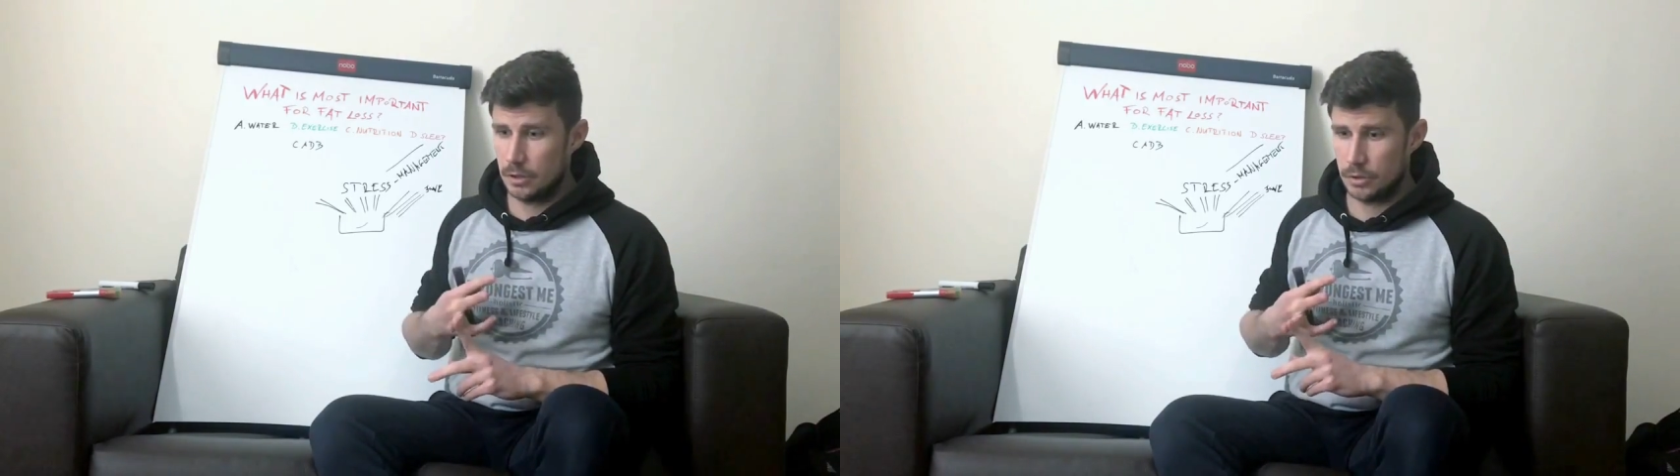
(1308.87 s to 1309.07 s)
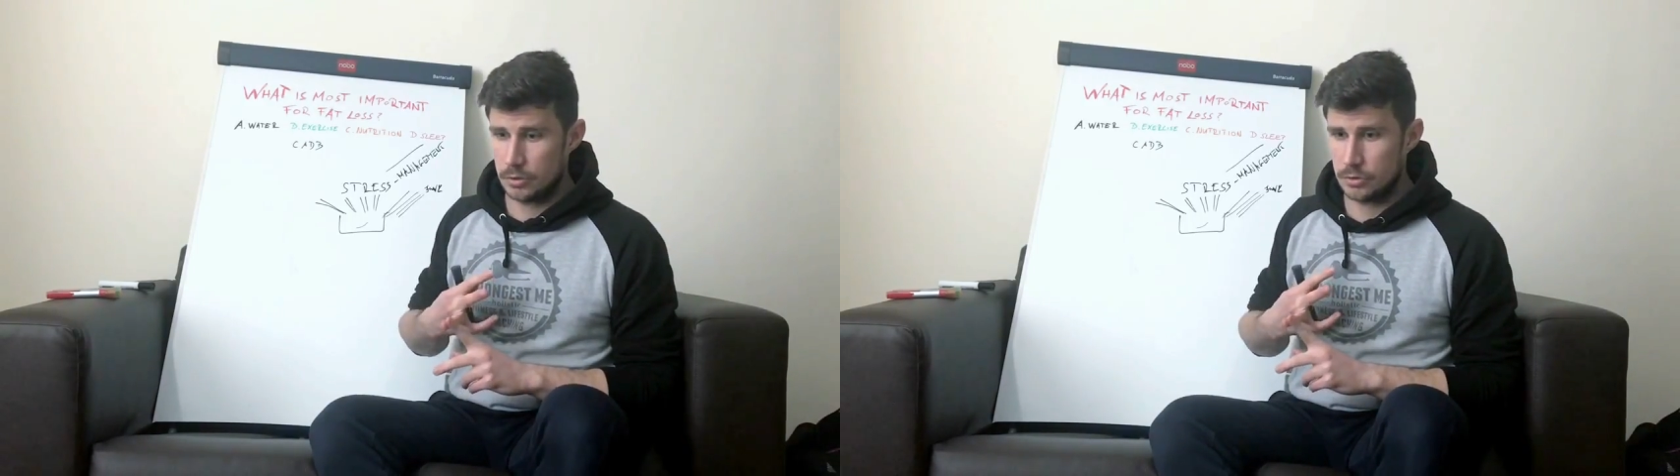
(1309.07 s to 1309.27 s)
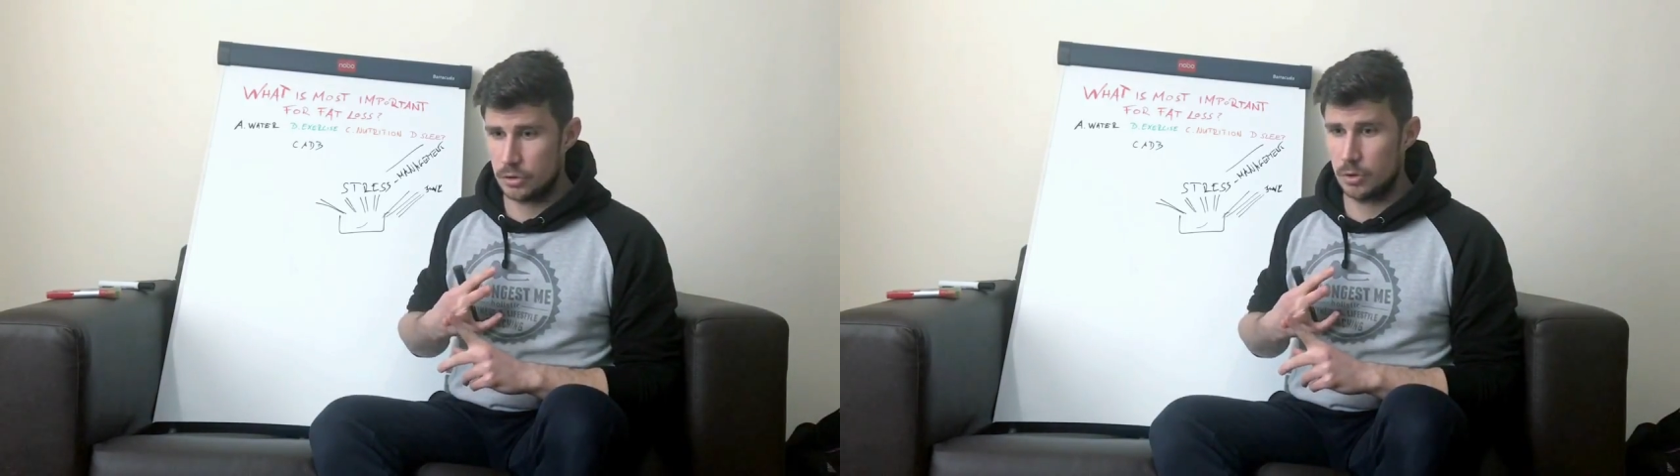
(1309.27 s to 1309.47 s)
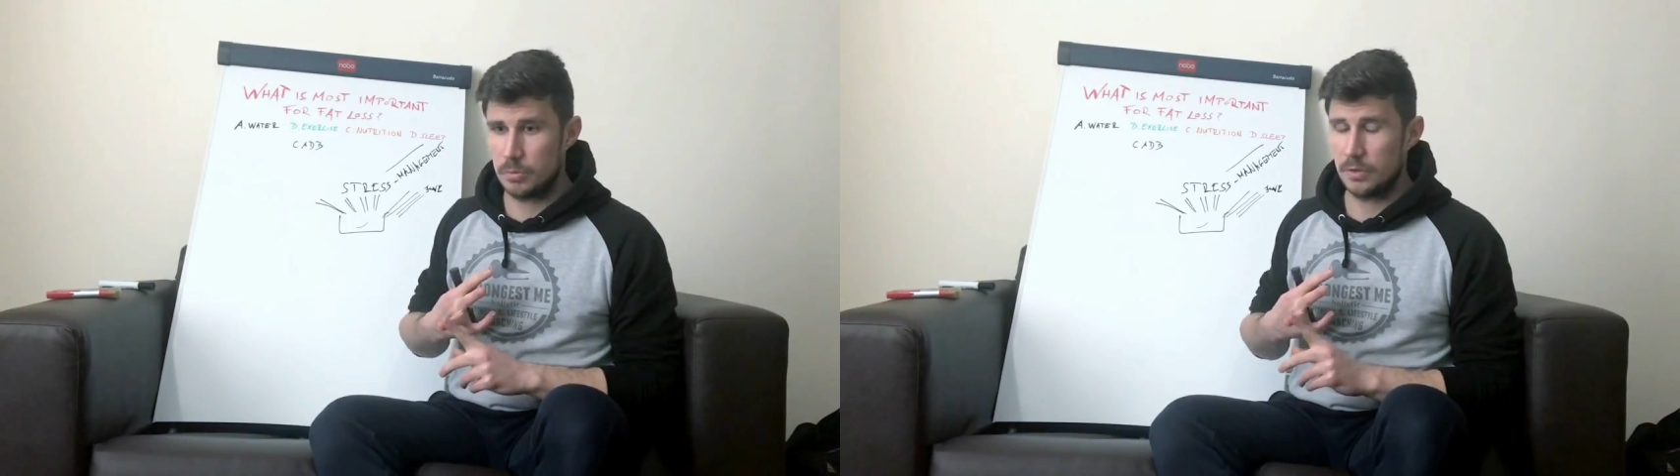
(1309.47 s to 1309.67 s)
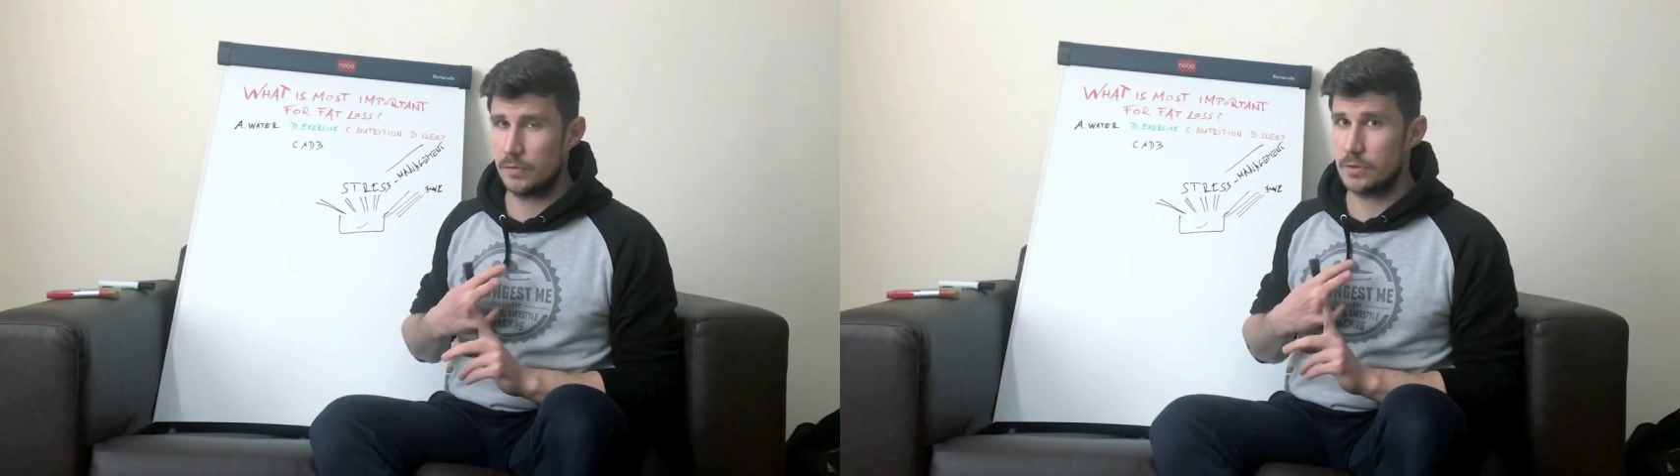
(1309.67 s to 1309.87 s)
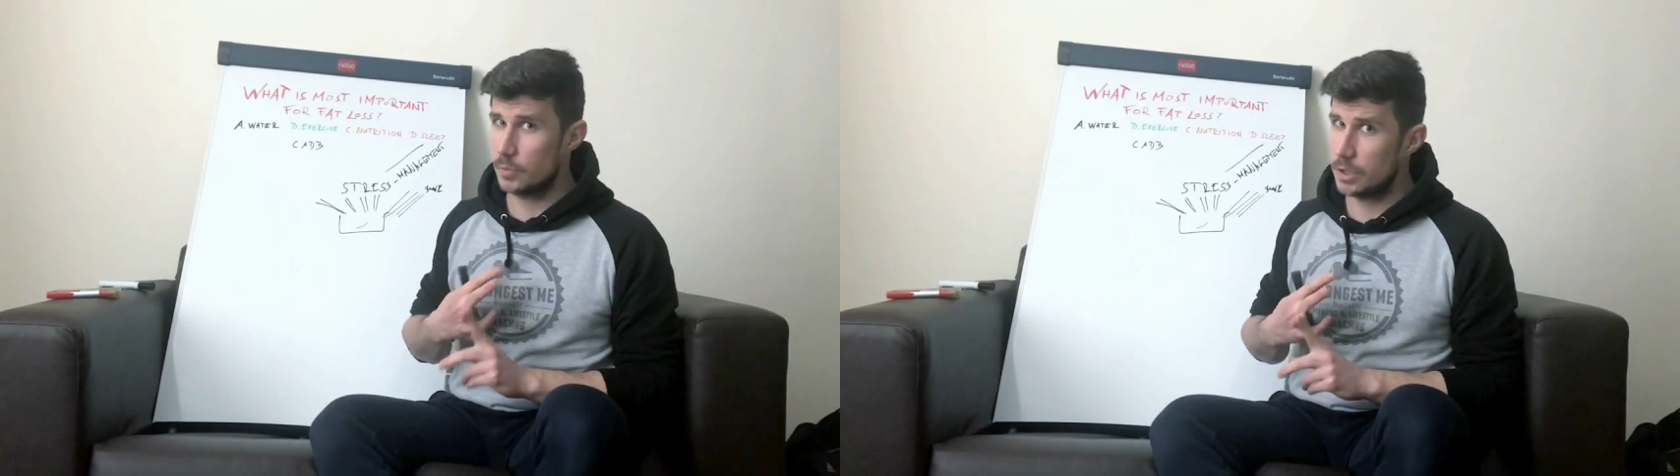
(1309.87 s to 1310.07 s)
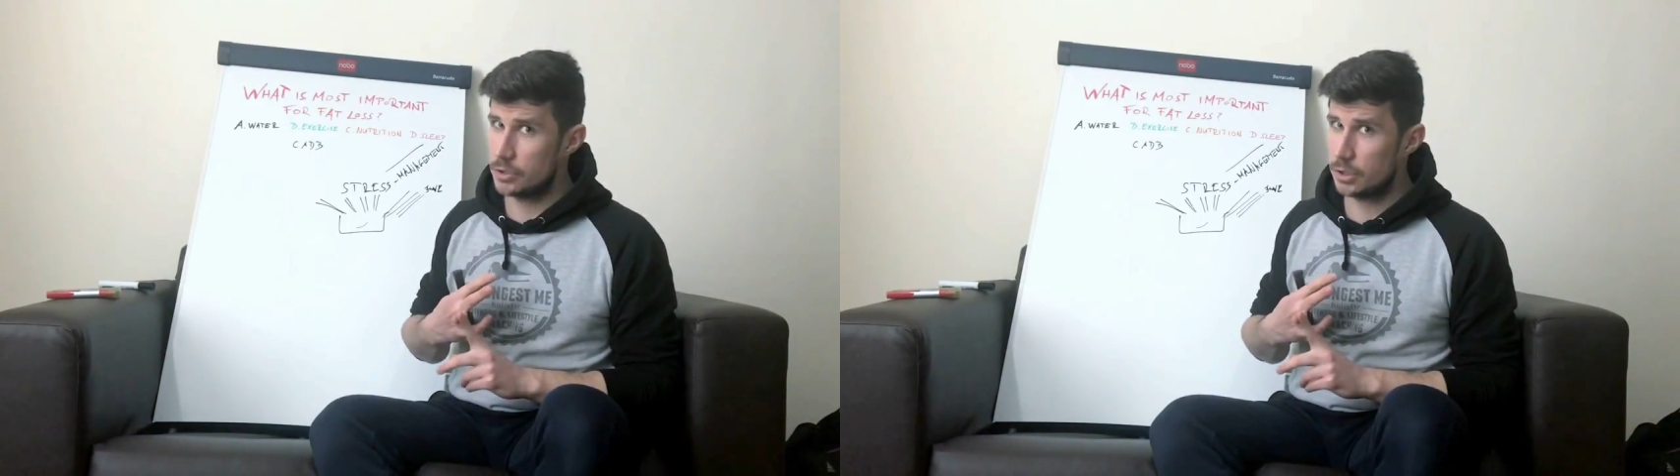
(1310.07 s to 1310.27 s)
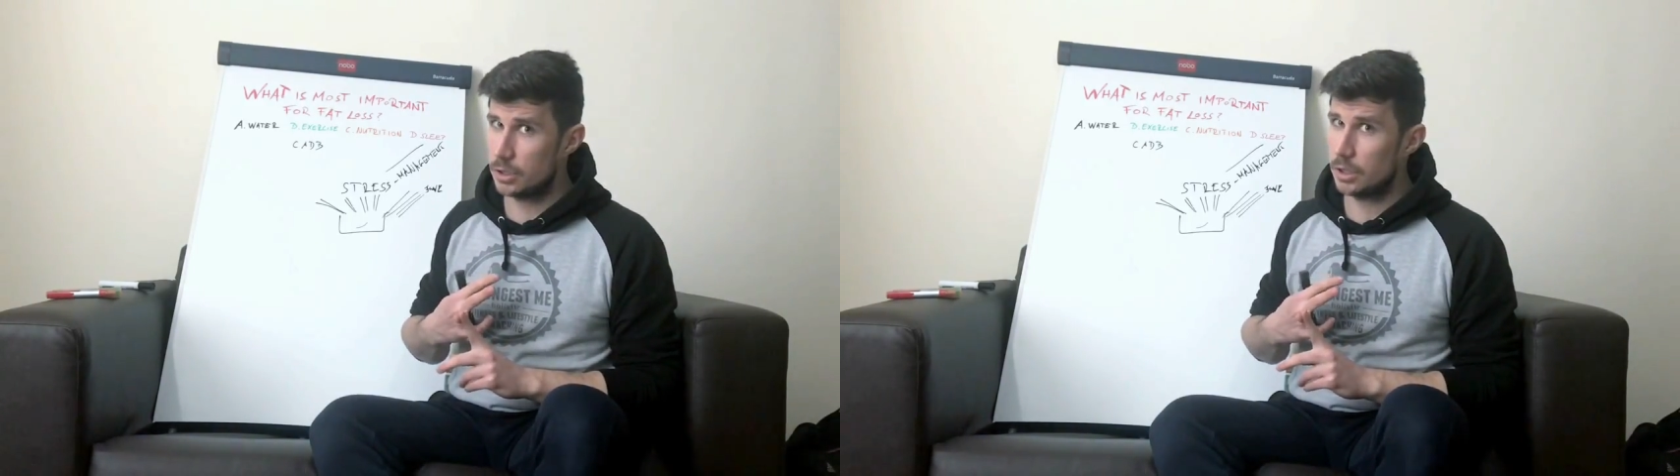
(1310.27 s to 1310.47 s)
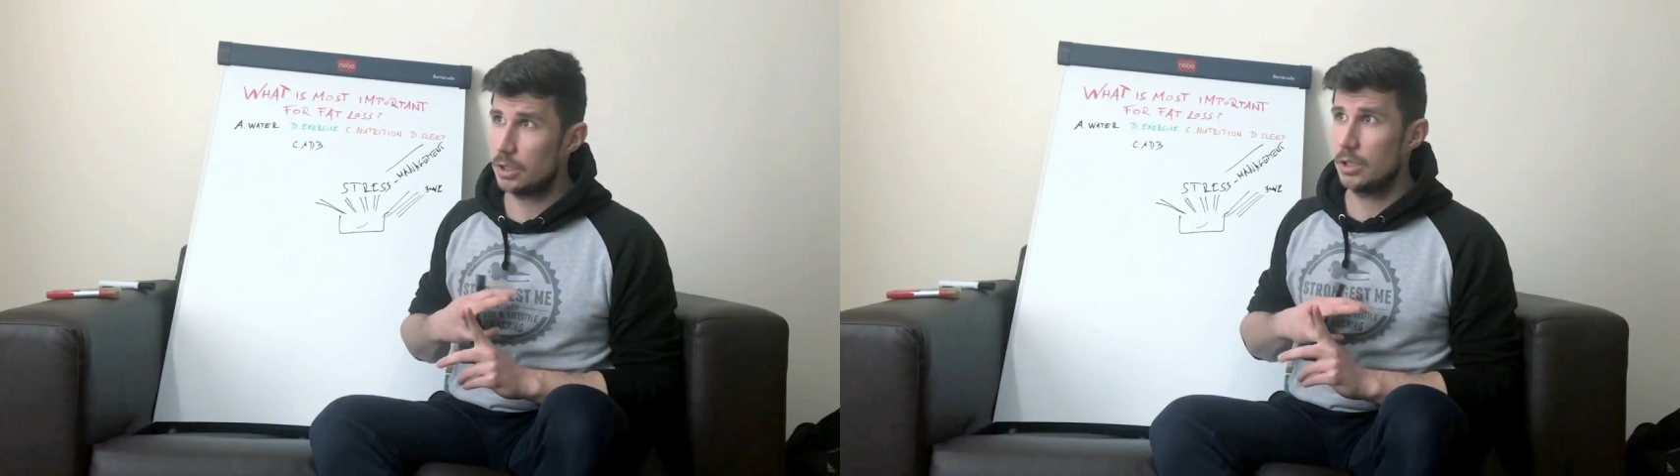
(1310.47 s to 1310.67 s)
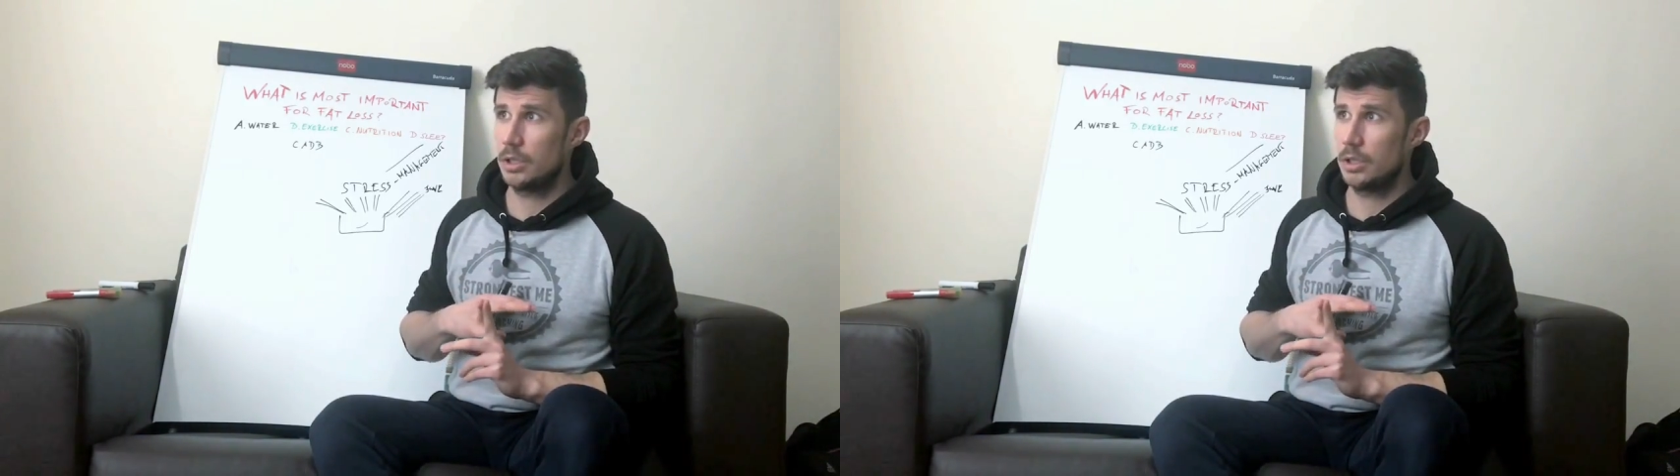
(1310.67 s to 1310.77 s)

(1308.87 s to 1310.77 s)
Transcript: Your job, if it's very shitty,